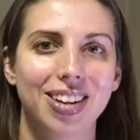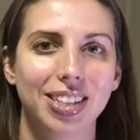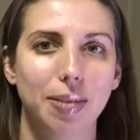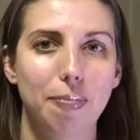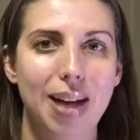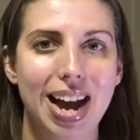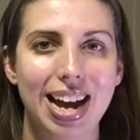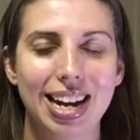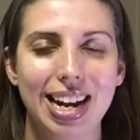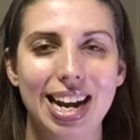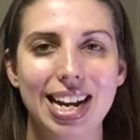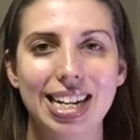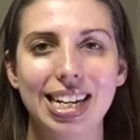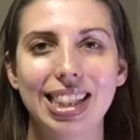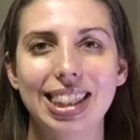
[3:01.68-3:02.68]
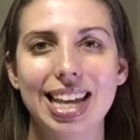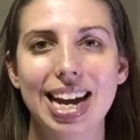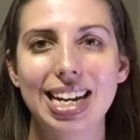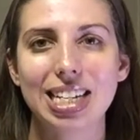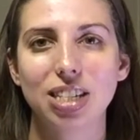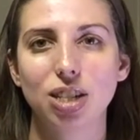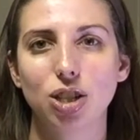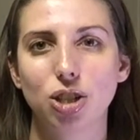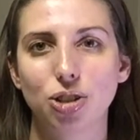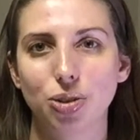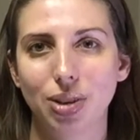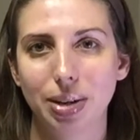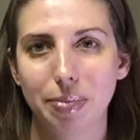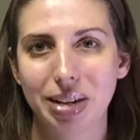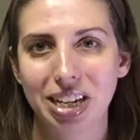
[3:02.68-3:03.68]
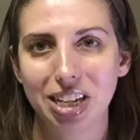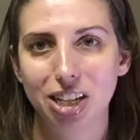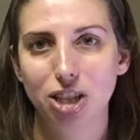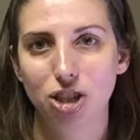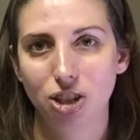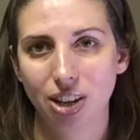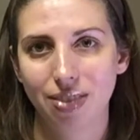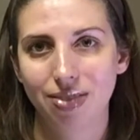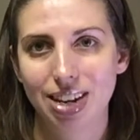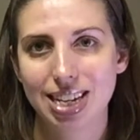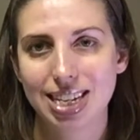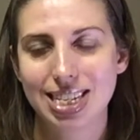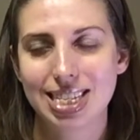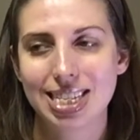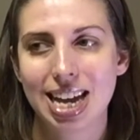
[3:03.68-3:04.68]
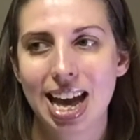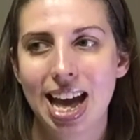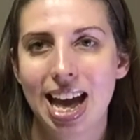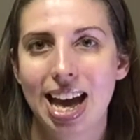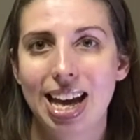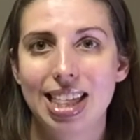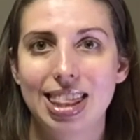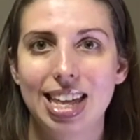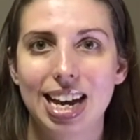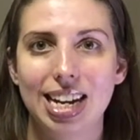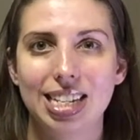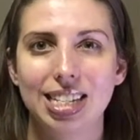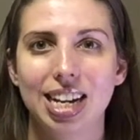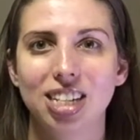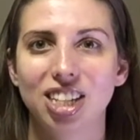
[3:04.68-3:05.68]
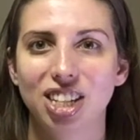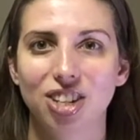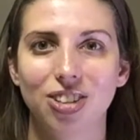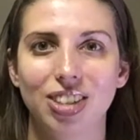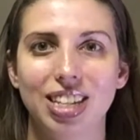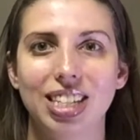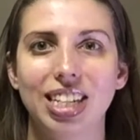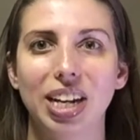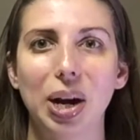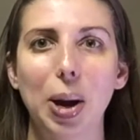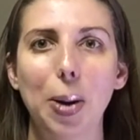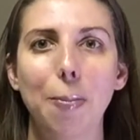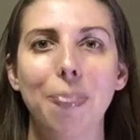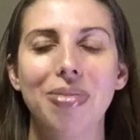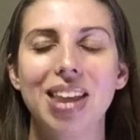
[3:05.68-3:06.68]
On Demand, and that is a streaming service that is actually new this year.